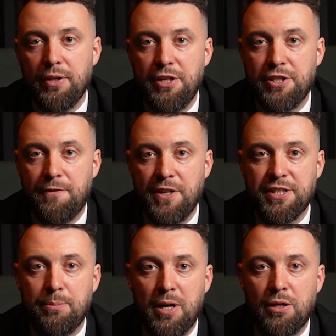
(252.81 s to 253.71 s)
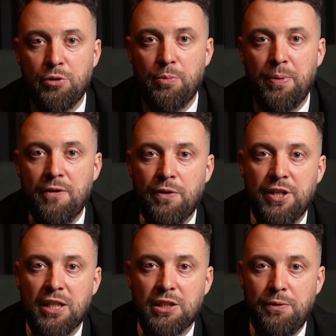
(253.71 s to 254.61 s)
It's a fixed amount you pay for
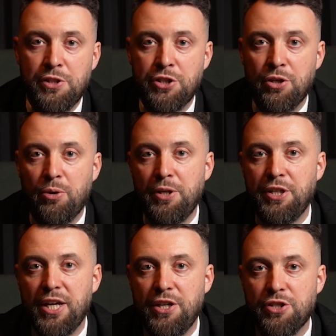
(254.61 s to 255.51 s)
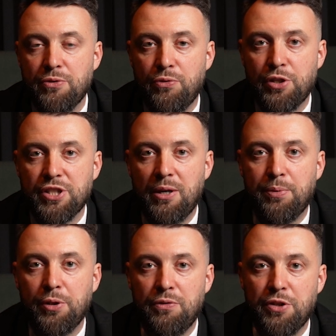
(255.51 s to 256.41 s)
doctor visit or medication. For
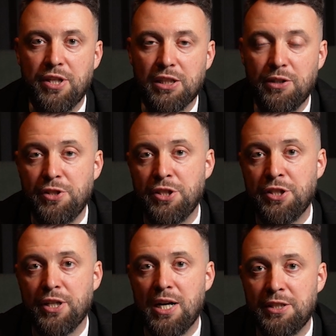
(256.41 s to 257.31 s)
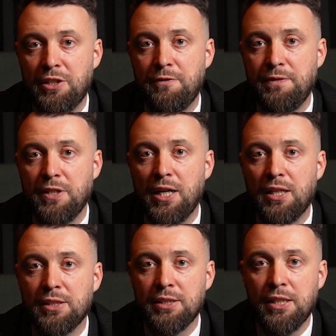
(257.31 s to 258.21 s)
example, if your doctor visit
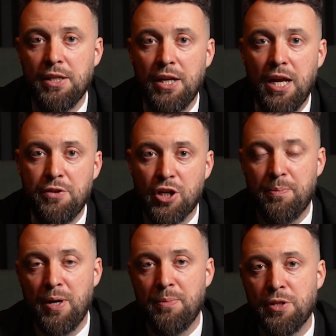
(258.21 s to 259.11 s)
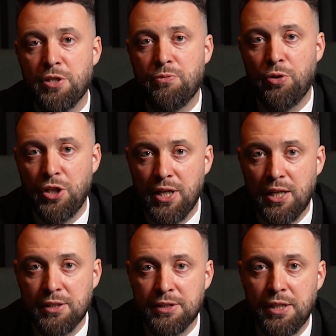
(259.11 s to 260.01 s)
$150 and your copayment is
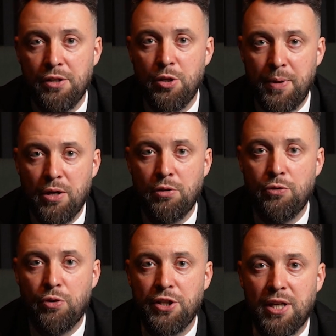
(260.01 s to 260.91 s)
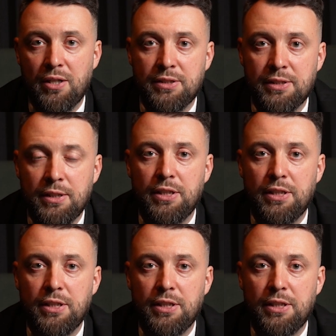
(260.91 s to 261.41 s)
$20, you pay only $20.